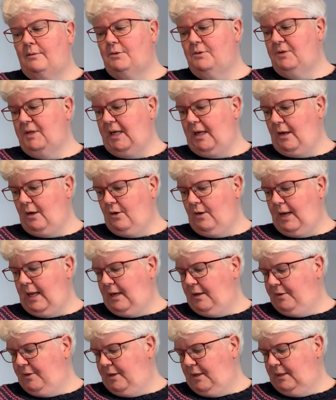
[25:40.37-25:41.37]
think I got
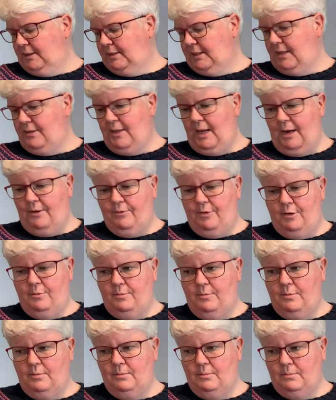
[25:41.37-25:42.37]
anything else in that
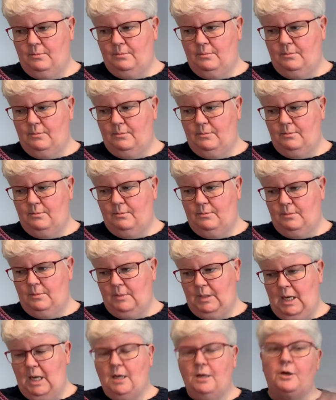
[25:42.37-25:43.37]
room.
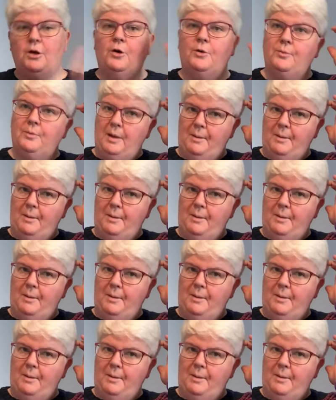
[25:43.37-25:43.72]
No,